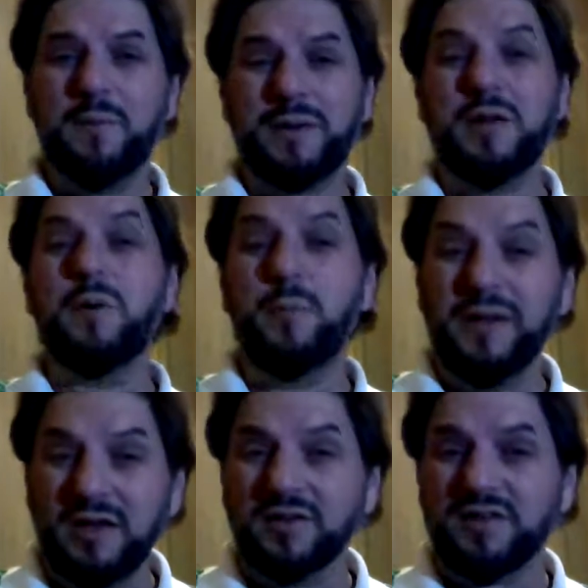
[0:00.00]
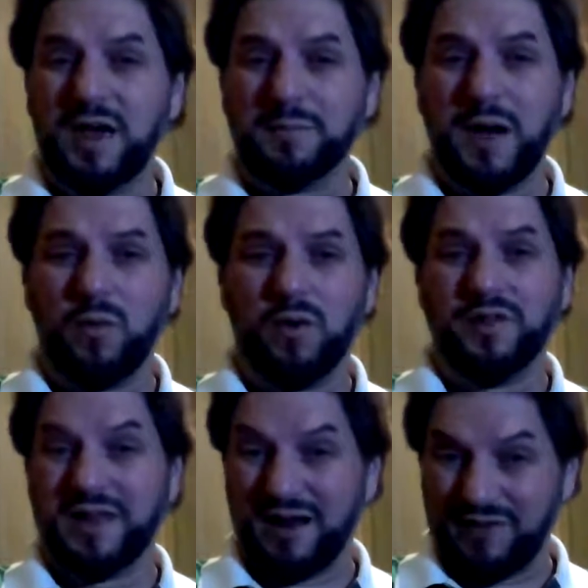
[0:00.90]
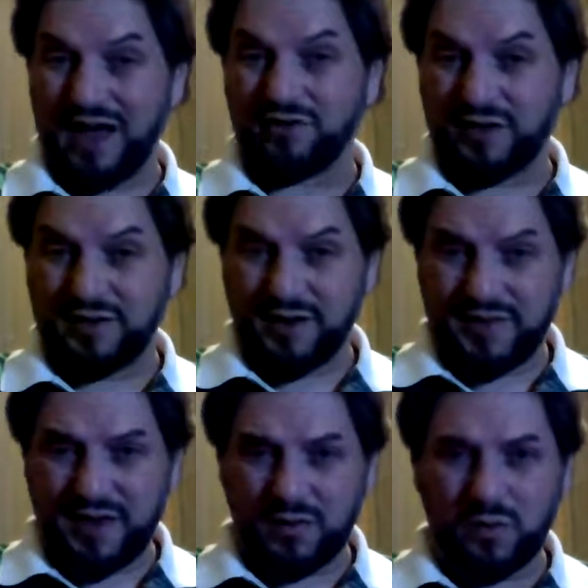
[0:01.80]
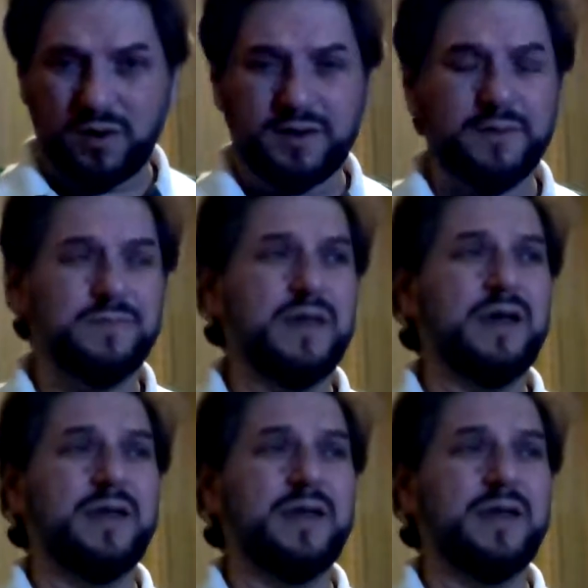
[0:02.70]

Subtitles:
But I'm hoping you'll take my word that I've actually done that work,